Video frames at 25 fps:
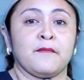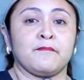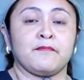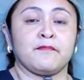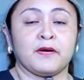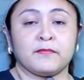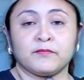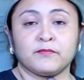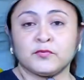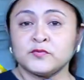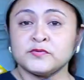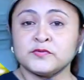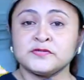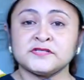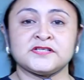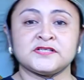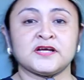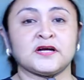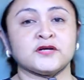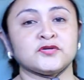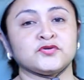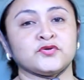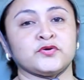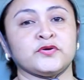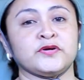baboon
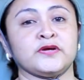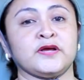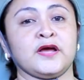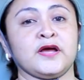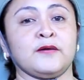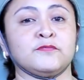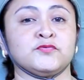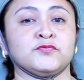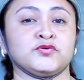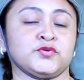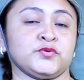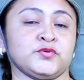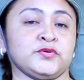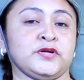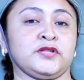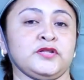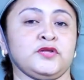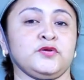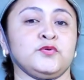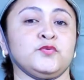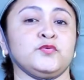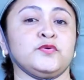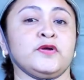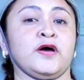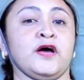sanctuary, I'm sure
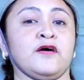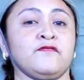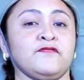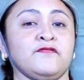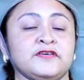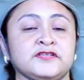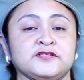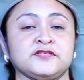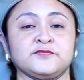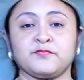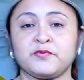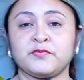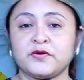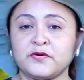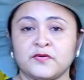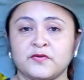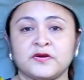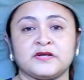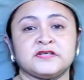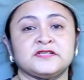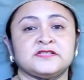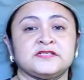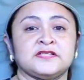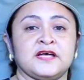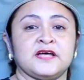that you would have
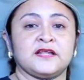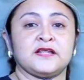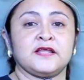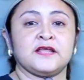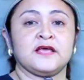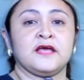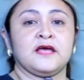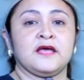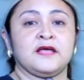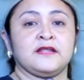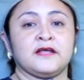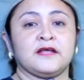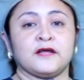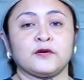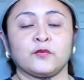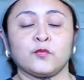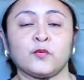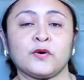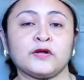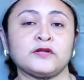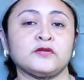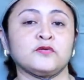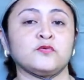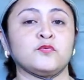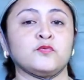experienced that
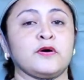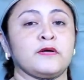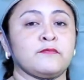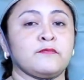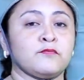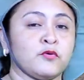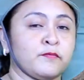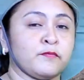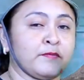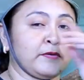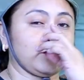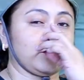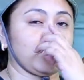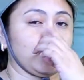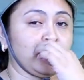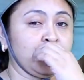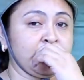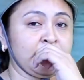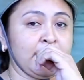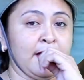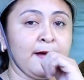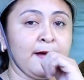one-to-one moment with